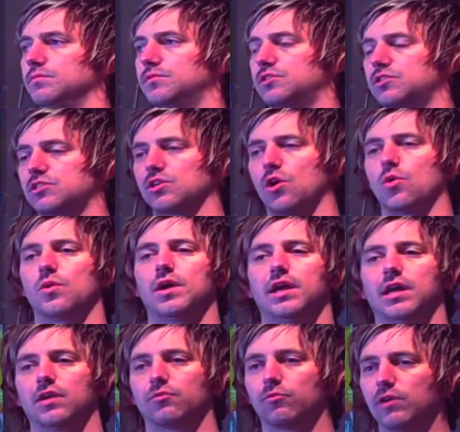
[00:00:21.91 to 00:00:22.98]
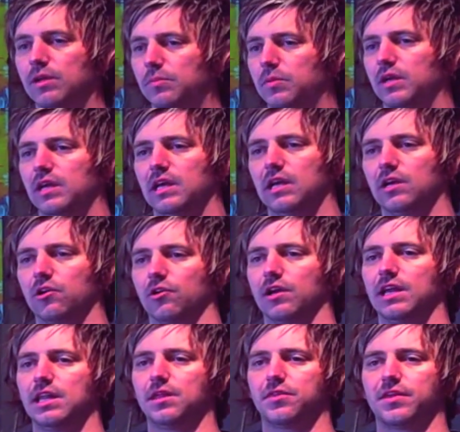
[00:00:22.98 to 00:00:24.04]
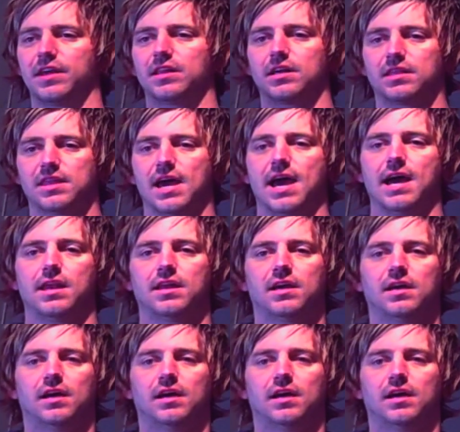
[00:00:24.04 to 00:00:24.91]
sowing and reaping or anything like that,